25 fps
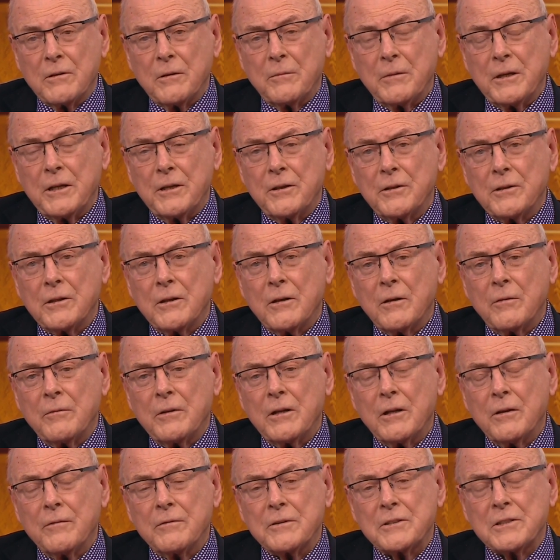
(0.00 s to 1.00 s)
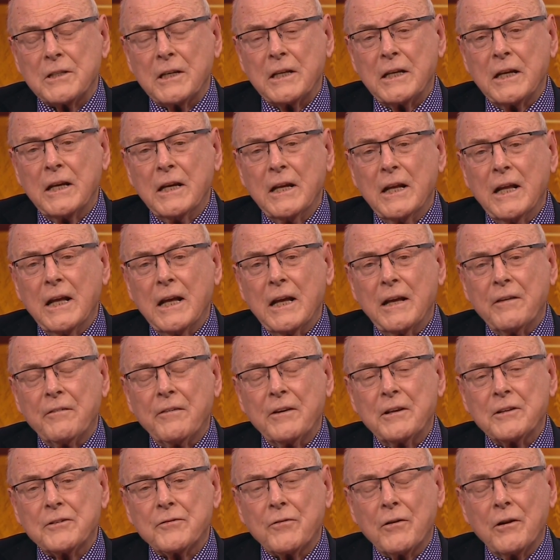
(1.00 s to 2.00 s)
I mean, you know, I mean, obviously, if
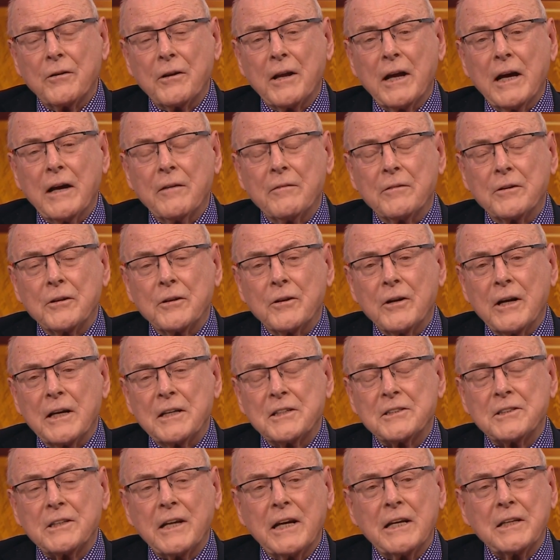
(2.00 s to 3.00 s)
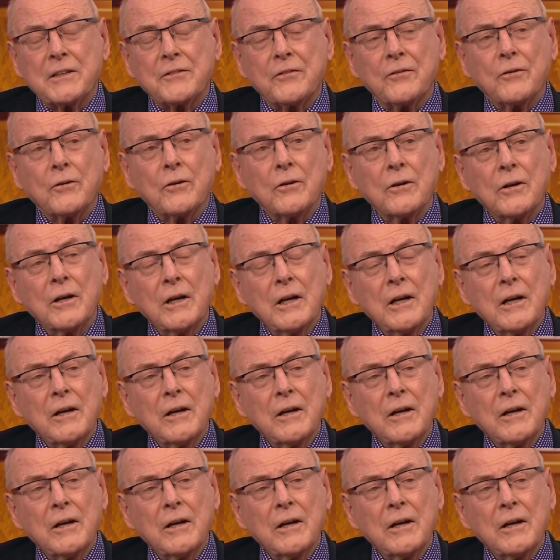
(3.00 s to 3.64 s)
he's thrown out of the United States for